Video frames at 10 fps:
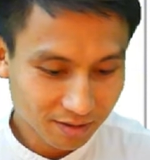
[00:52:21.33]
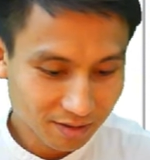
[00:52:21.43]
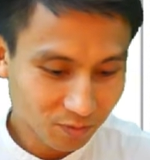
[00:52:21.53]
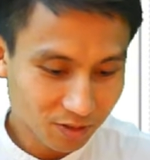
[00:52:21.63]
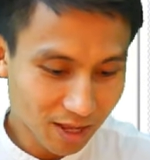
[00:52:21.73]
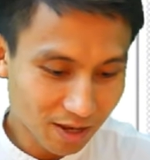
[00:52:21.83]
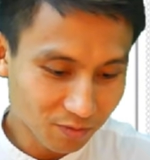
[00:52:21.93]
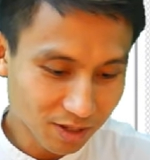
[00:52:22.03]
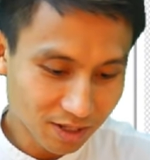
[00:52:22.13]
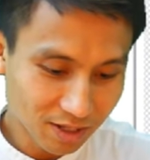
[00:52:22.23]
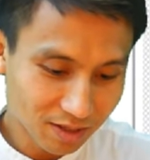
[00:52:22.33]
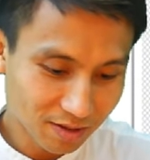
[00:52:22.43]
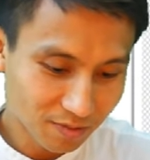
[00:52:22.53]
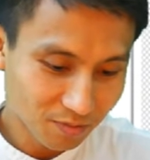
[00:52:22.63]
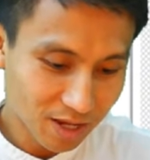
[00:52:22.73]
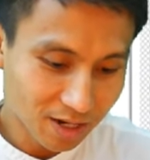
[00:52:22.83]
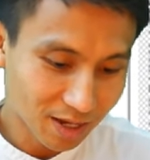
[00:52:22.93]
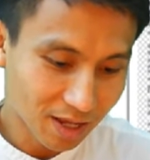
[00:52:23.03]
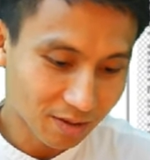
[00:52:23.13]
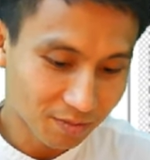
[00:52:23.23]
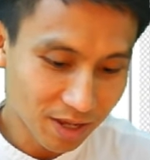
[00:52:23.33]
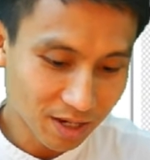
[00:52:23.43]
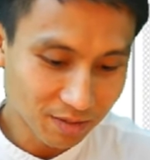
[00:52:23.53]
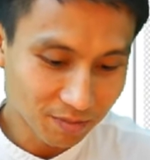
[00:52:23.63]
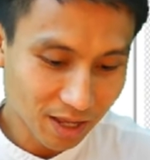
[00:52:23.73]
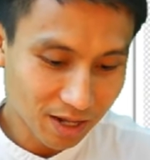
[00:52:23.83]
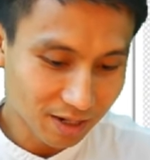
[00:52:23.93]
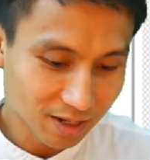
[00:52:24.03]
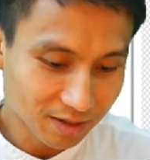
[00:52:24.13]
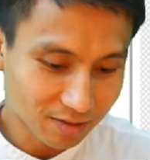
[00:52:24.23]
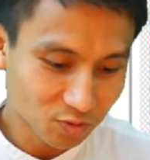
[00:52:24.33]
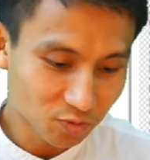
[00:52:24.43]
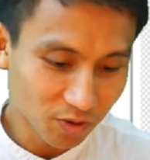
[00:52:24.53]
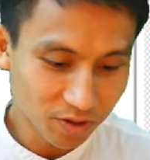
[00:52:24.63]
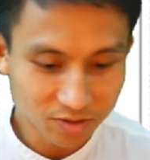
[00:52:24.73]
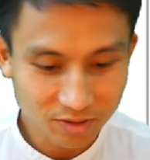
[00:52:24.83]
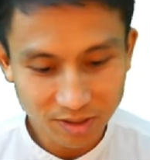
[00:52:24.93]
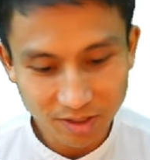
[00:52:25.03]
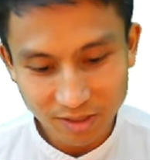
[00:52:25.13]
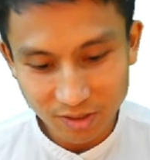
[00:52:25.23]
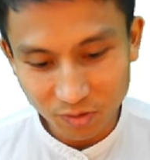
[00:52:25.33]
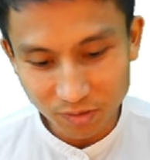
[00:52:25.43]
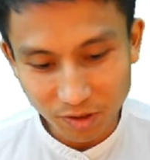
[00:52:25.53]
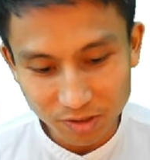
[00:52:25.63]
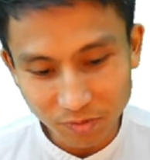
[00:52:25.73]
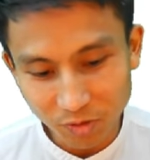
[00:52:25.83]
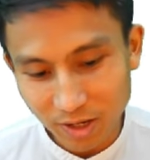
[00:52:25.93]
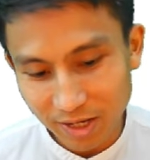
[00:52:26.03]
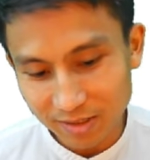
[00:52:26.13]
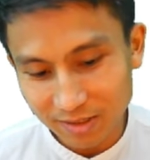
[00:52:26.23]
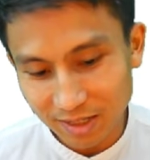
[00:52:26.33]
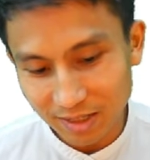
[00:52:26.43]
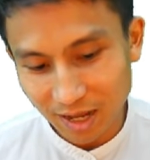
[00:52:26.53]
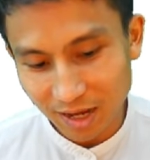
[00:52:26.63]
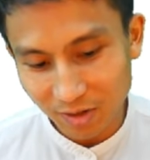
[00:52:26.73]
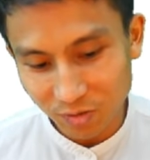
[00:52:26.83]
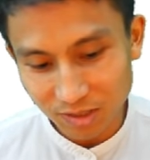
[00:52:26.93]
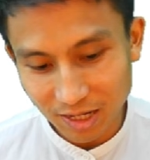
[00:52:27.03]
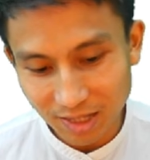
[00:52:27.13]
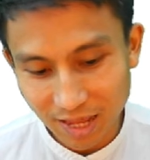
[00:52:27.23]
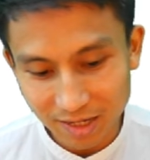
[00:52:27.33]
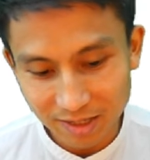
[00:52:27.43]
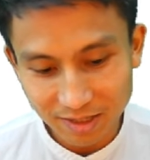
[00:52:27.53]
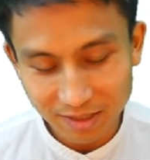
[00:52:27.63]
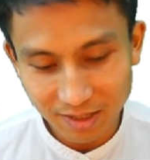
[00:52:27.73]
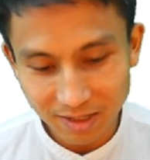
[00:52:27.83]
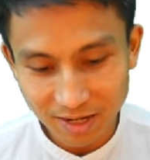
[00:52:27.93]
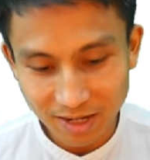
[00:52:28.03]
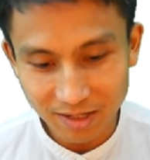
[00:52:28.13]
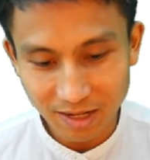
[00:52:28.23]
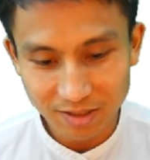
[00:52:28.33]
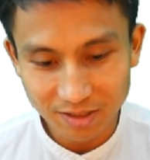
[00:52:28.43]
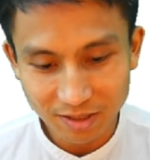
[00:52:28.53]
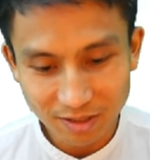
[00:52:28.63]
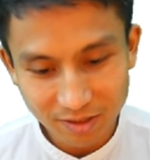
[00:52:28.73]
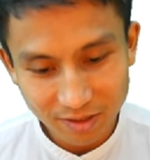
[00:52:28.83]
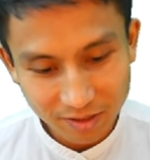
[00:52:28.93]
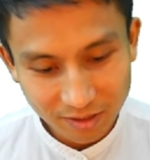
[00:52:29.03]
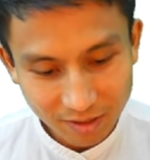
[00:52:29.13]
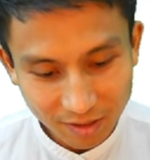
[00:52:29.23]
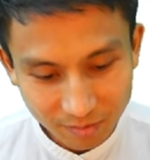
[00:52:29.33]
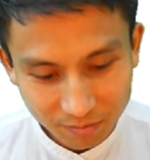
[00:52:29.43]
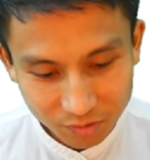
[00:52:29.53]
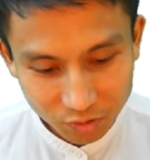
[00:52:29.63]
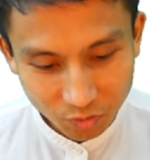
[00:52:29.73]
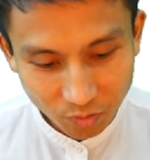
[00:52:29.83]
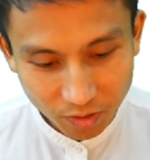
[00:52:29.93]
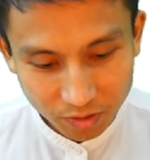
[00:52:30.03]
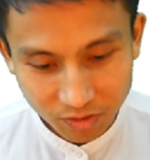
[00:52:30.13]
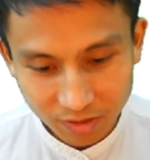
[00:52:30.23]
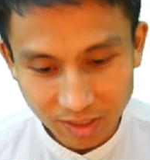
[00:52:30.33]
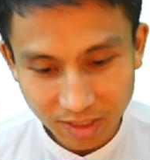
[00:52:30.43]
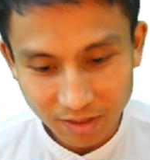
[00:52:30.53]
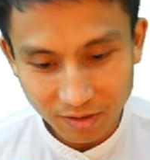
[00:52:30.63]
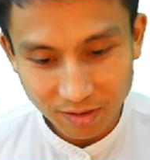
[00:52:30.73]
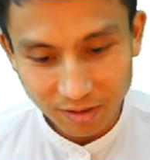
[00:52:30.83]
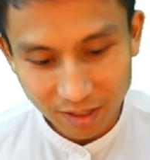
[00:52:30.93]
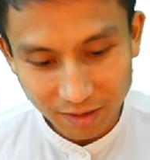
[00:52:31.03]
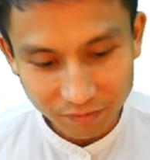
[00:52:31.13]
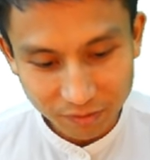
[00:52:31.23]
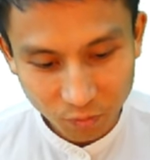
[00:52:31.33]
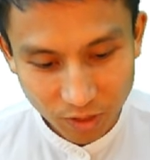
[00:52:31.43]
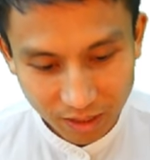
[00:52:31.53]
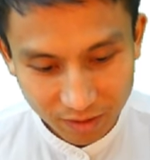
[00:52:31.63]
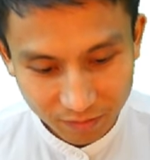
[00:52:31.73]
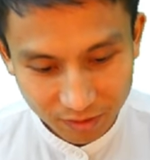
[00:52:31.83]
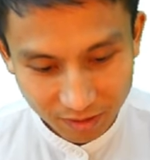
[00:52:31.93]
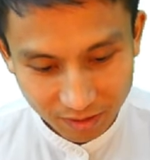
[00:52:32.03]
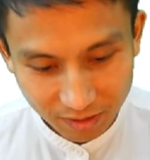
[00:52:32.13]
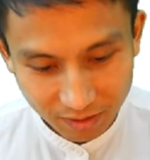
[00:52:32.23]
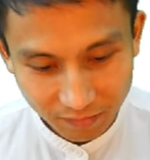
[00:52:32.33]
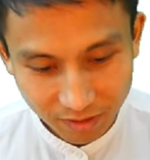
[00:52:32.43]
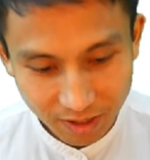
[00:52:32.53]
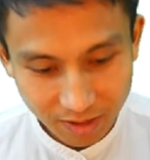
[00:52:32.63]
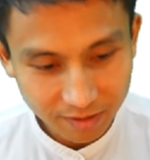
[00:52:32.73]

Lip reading: We can't really make them cut like 2 points. The only possible way is that the line looks like that. Yeah, and cut 2 points on the left wing of the curve there.